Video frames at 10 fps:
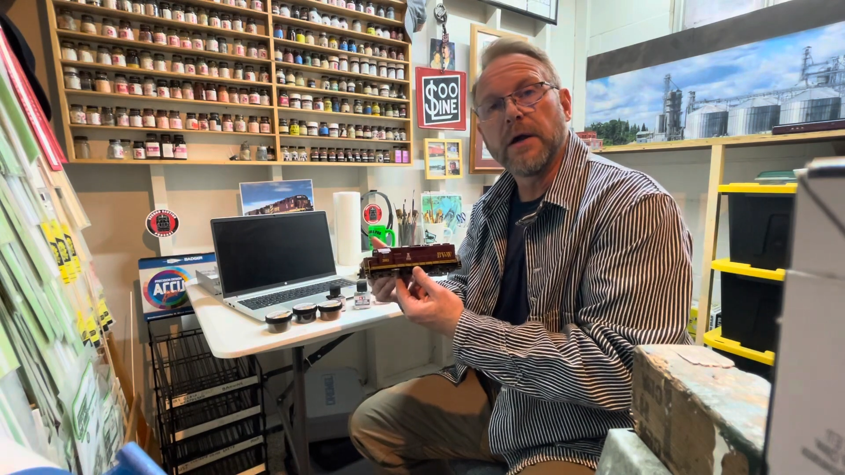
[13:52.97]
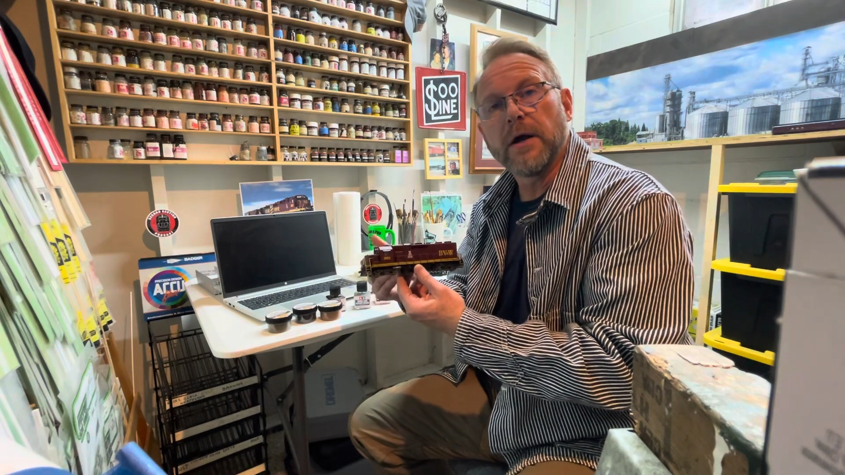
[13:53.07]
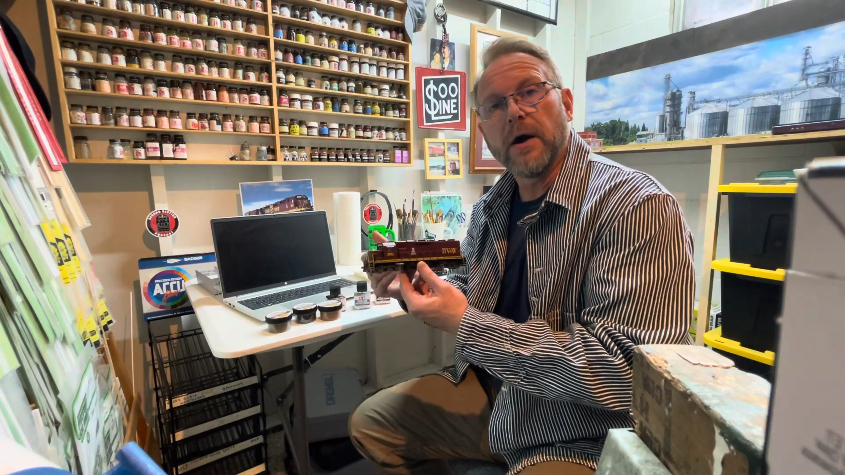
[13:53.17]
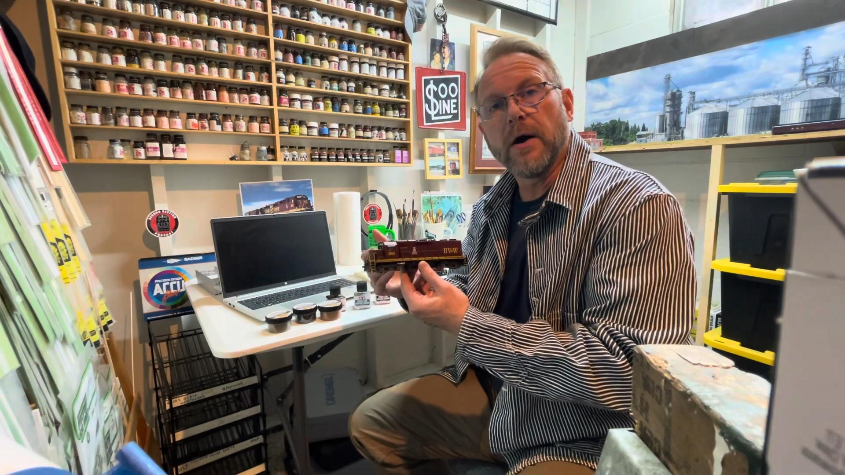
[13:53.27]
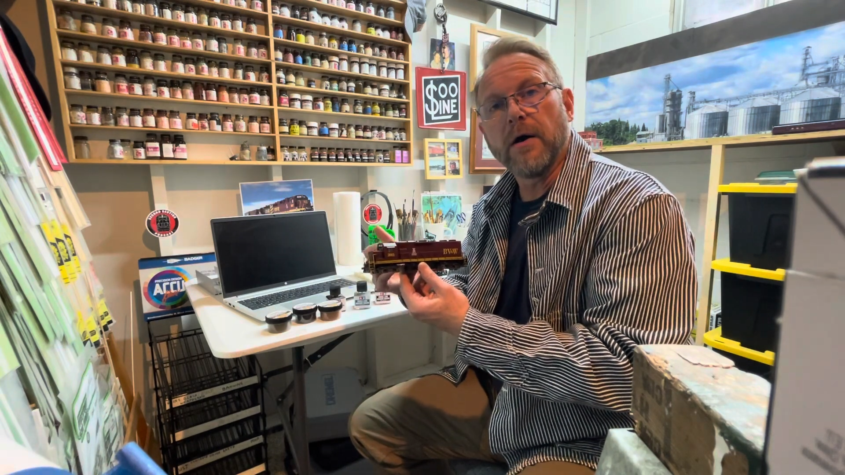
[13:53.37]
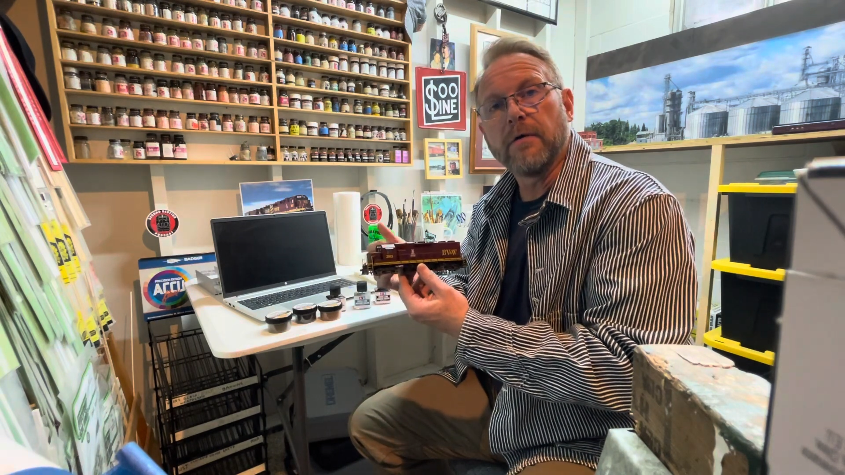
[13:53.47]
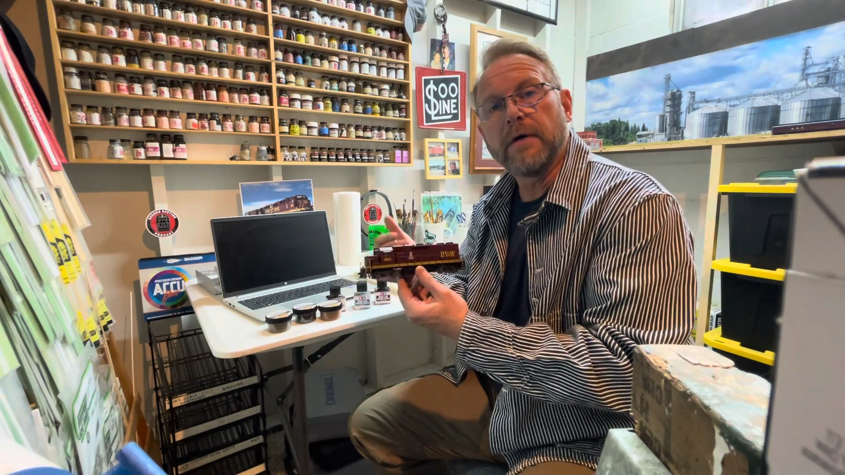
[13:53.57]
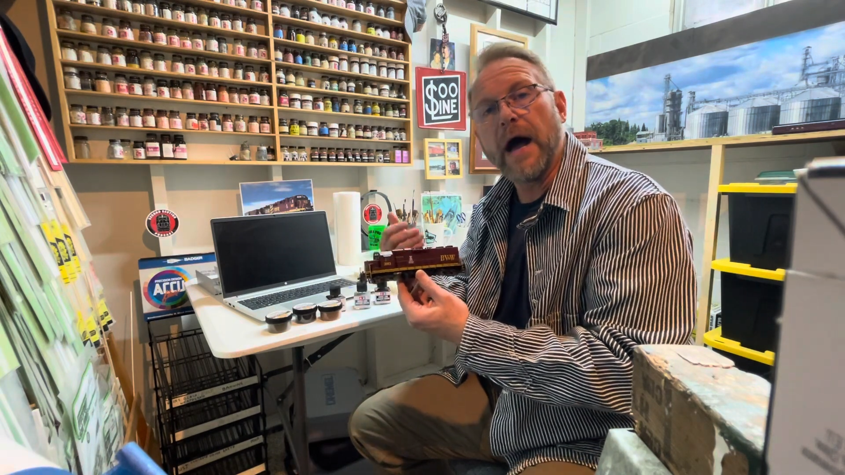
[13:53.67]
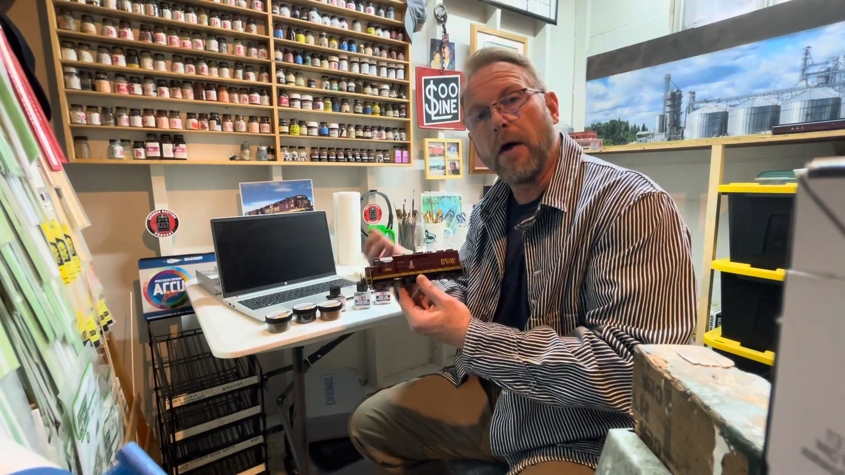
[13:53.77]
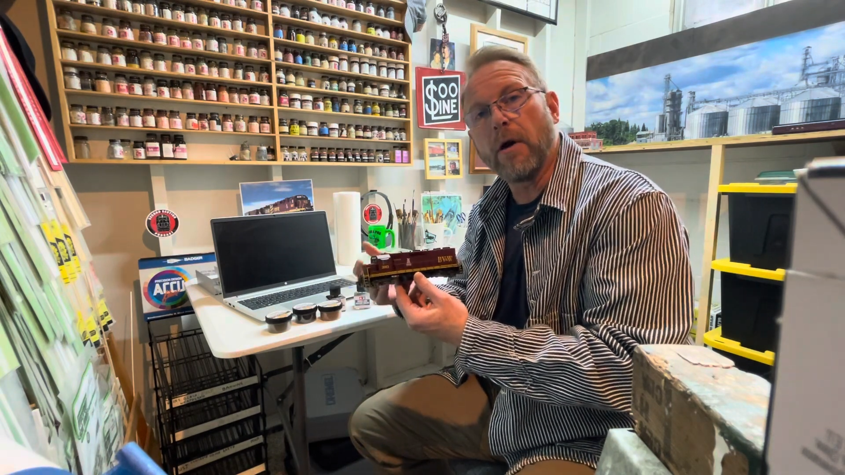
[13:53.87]
of
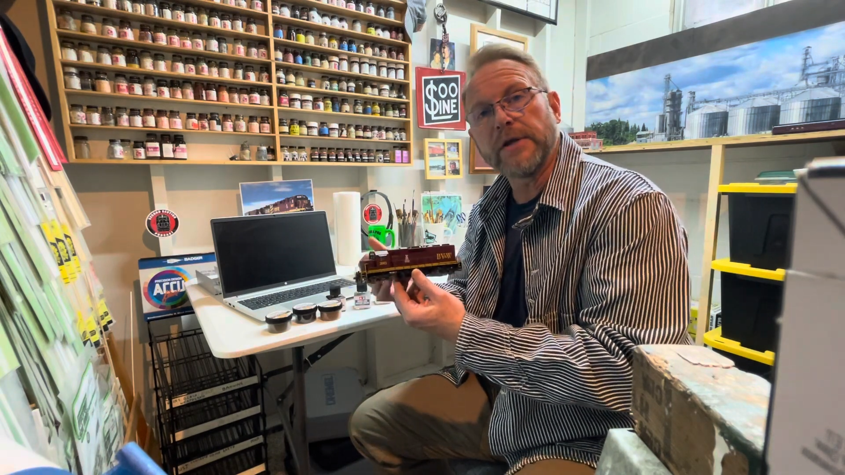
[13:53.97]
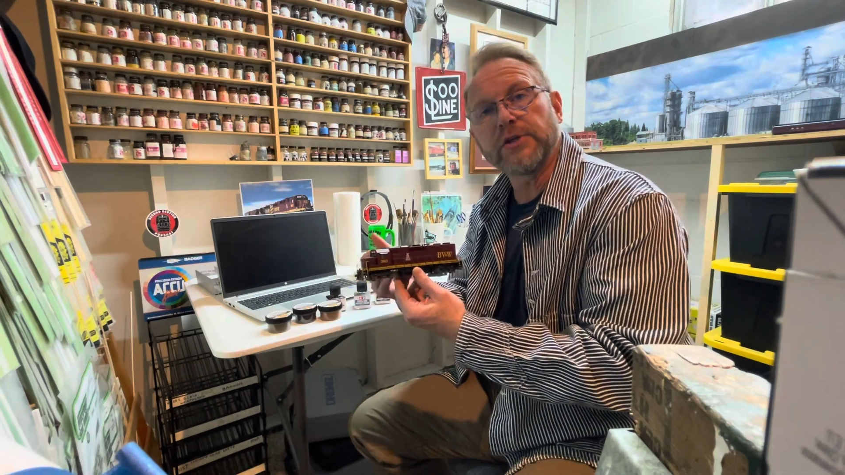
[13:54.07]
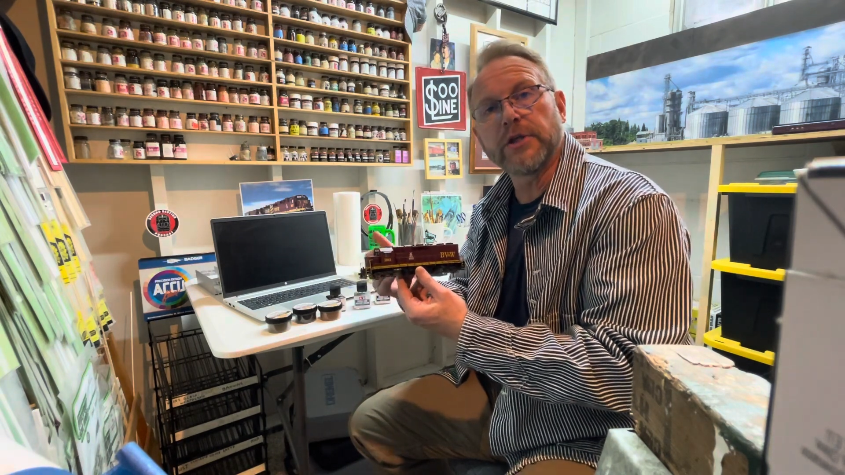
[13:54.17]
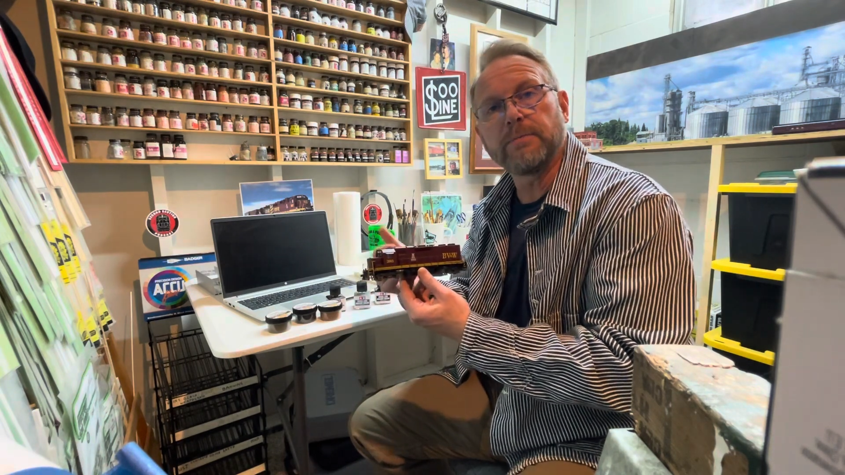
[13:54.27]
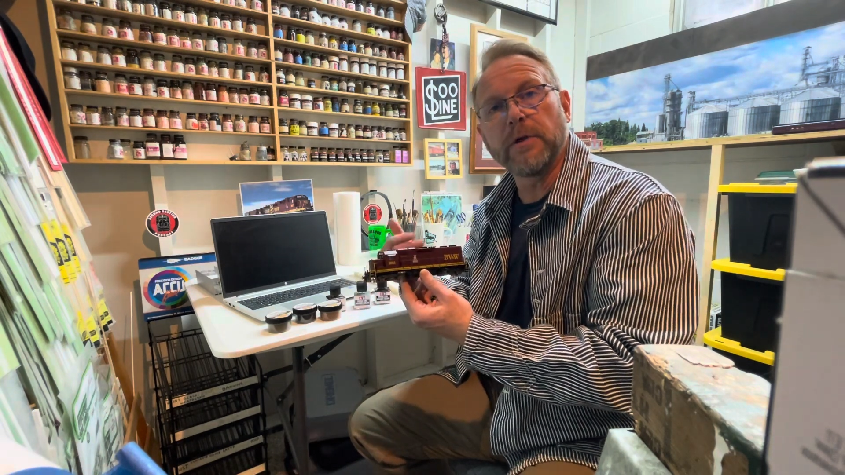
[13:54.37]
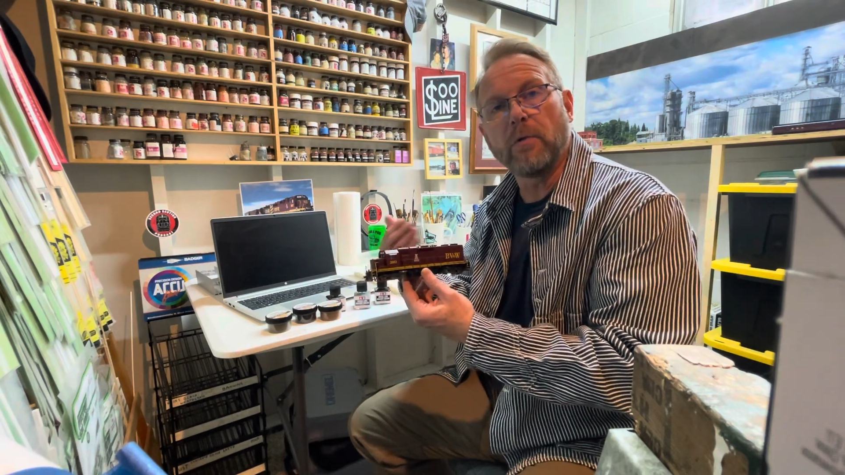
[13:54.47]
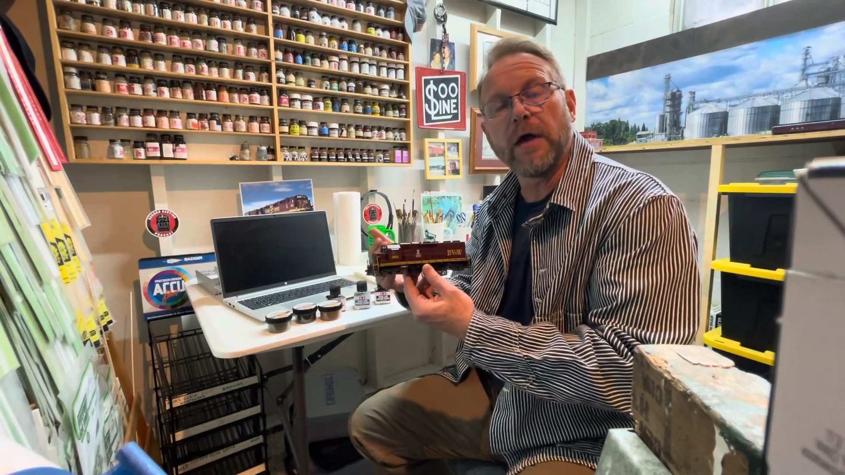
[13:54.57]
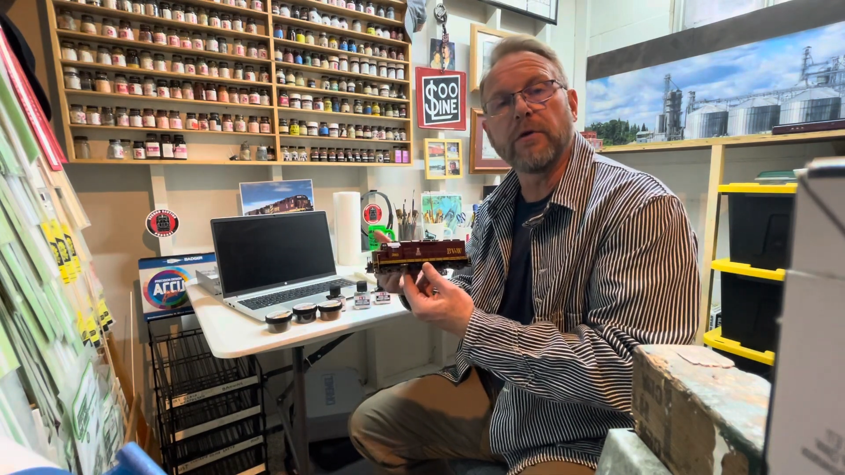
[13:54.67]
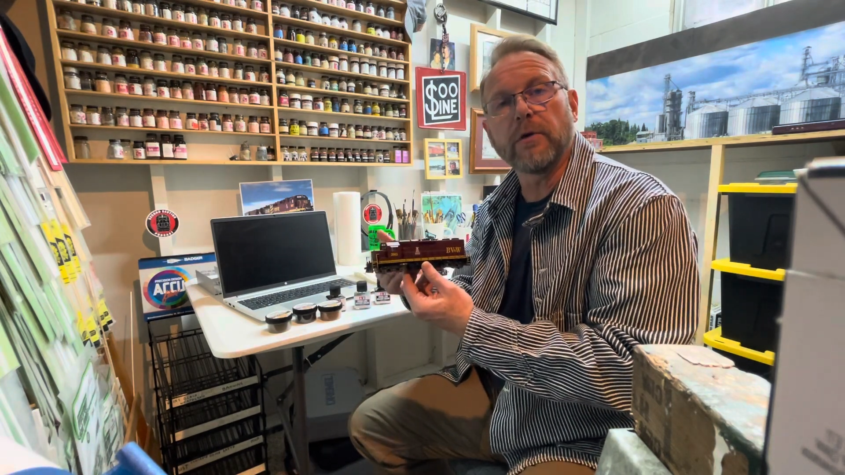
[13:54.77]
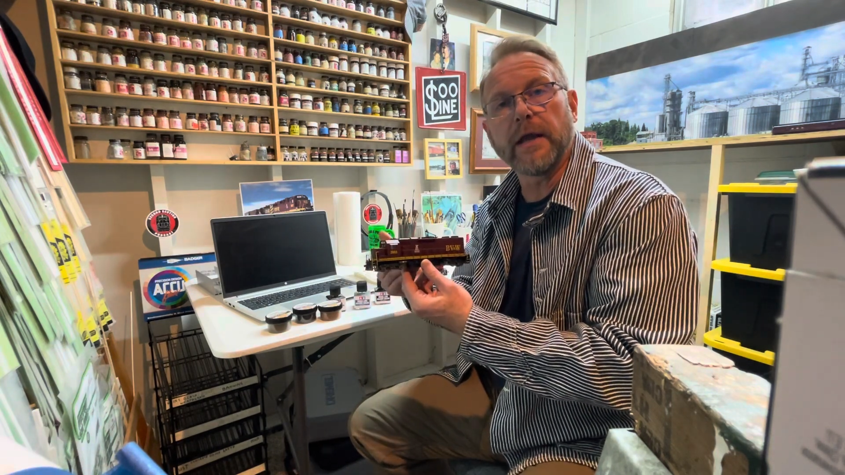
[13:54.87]
how I should be
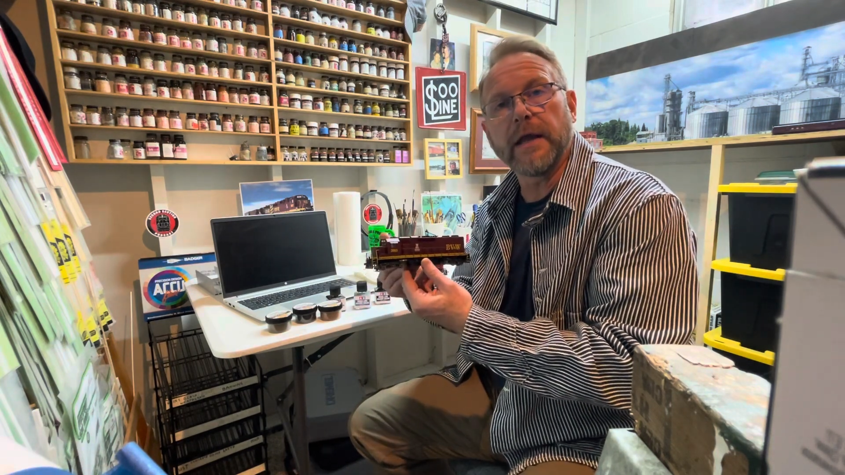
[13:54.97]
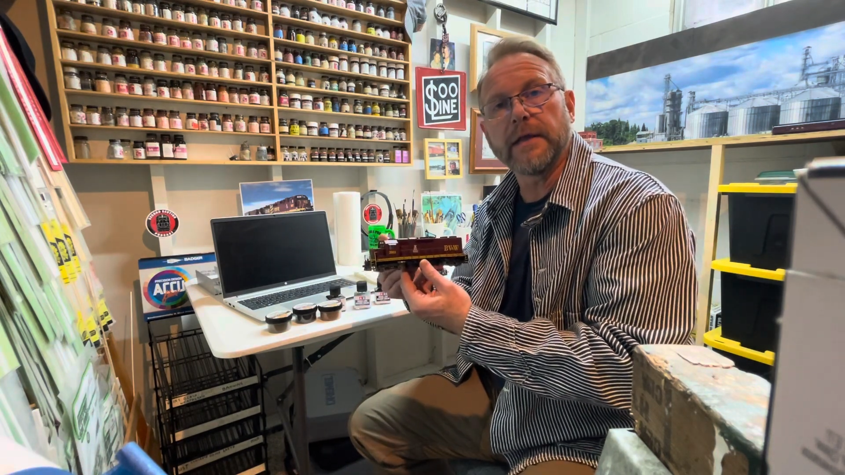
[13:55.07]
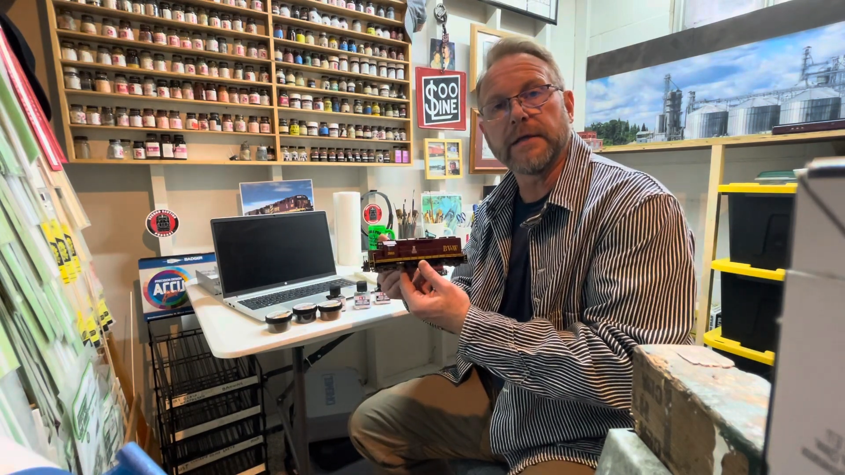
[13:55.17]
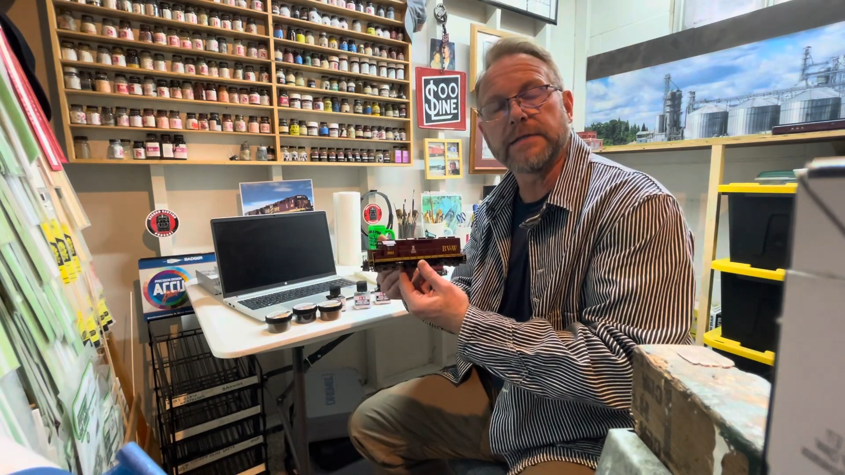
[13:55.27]
weathering in the